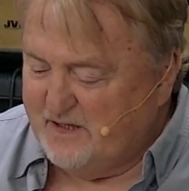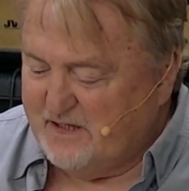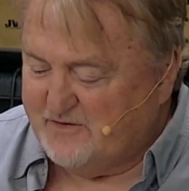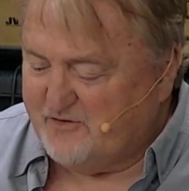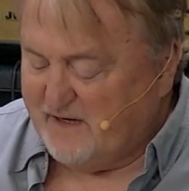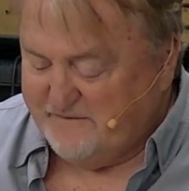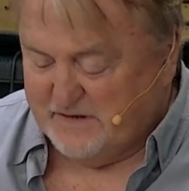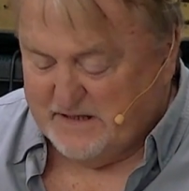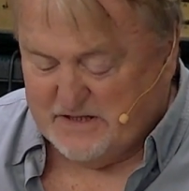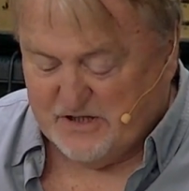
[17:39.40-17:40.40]
it'll drive
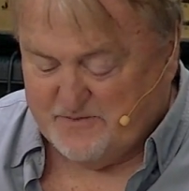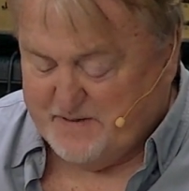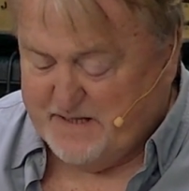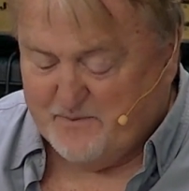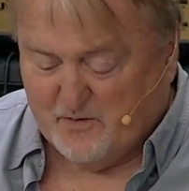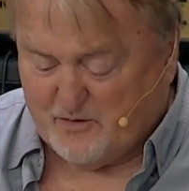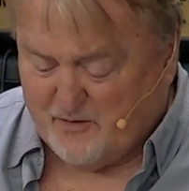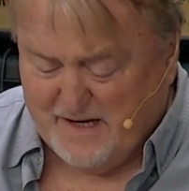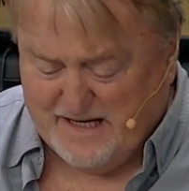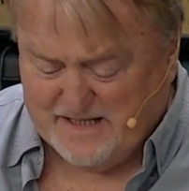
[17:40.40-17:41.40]
religious people
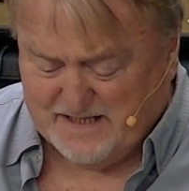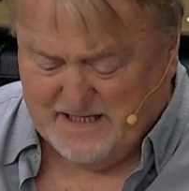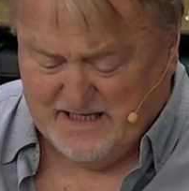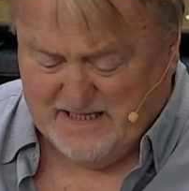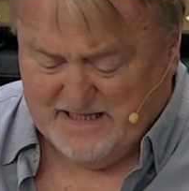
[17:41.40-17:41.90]
crazy.